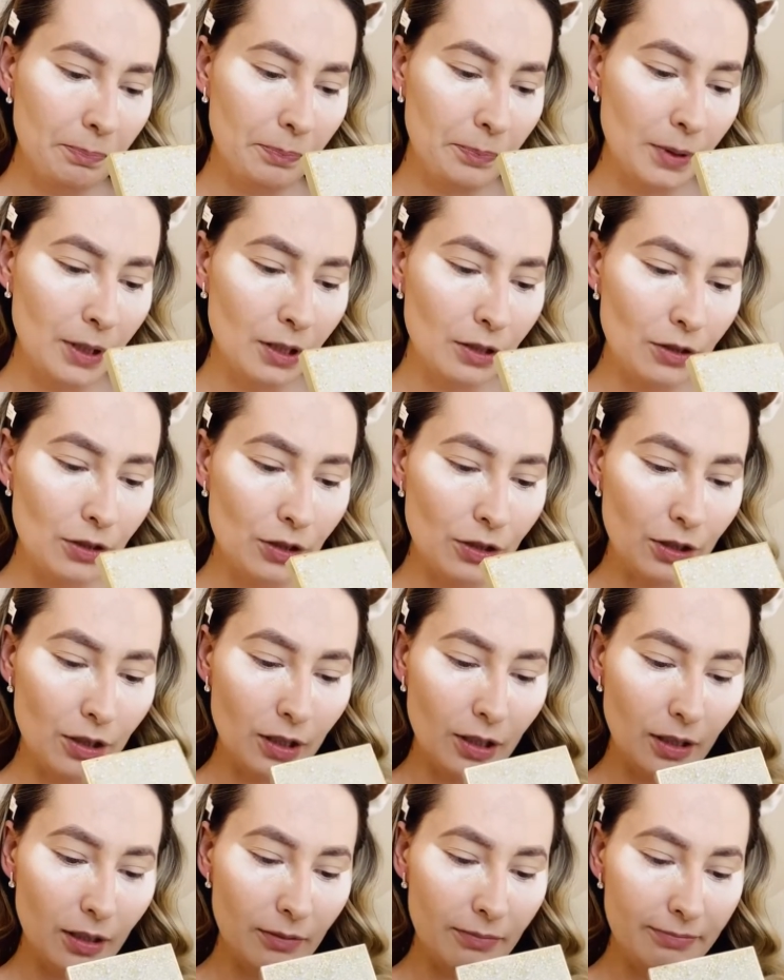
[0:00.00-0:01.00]

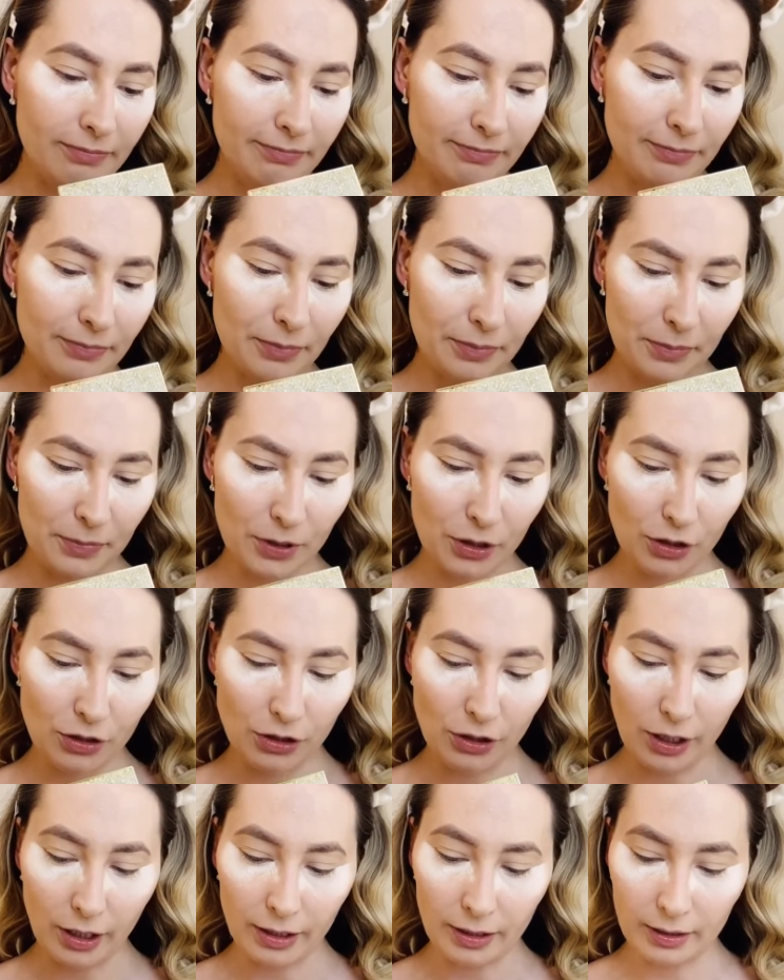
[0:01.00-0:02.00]
peachy
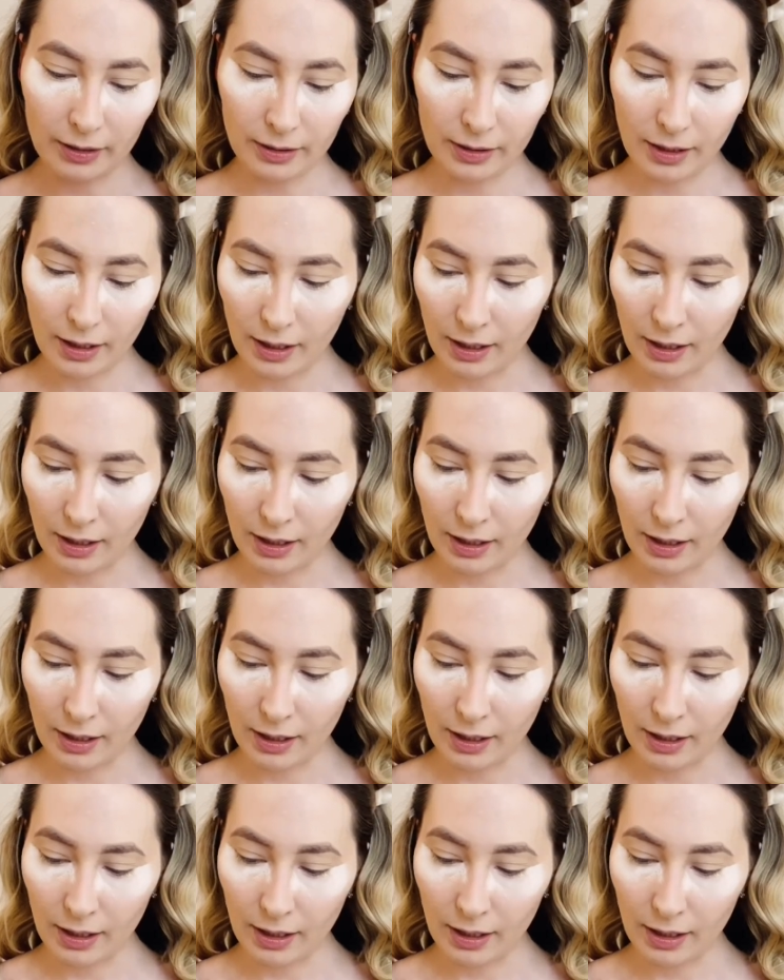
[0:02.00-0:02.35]
shade.